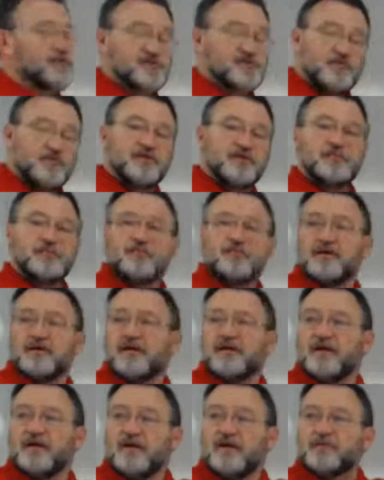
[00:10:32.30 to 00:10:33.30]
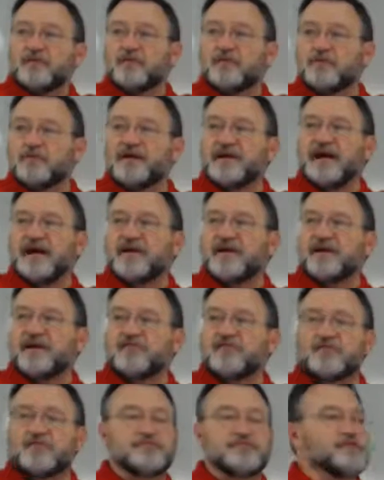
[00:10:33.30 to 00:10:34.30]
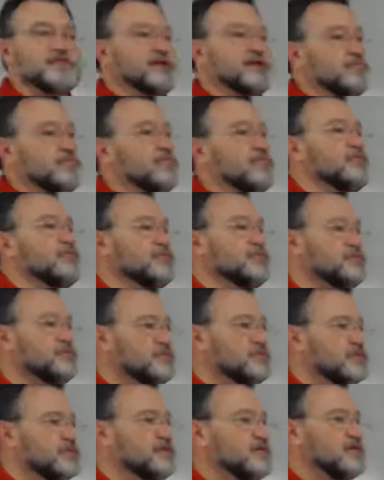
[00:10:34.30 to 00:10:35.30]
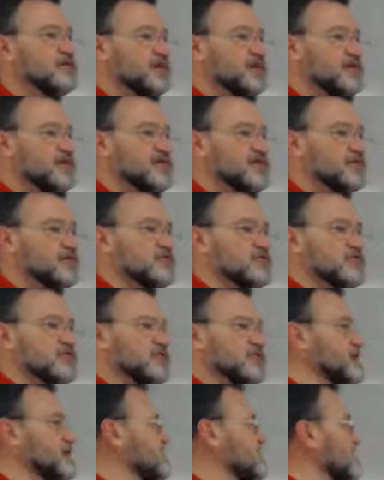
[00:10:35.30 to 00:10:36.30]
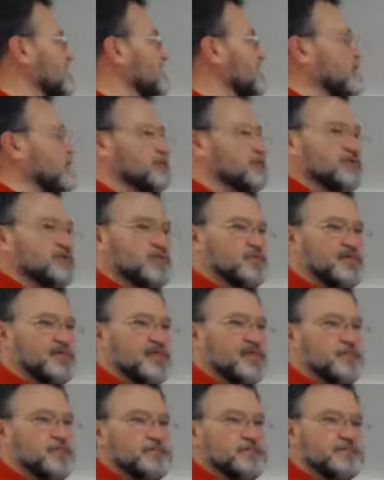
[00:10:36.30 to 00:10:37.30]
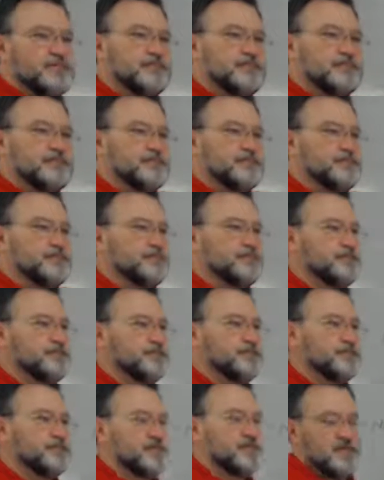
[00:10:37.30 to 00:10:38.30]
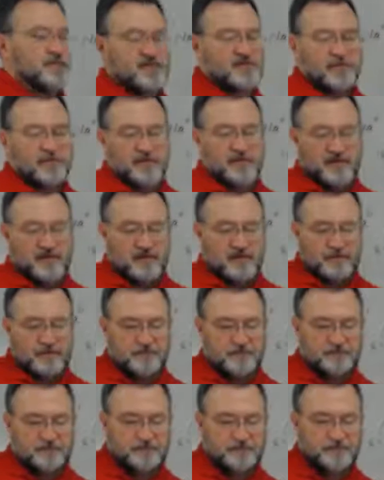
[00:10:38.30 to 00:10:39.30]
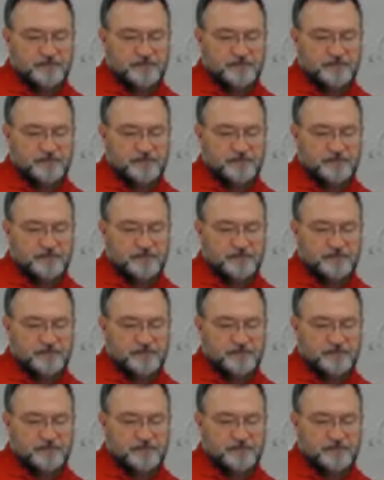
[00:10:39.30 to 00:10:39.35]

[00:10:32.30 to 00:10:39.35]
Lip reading: Now the sodium and the chlorine ions are free to move in solution because they have water between them, separating them.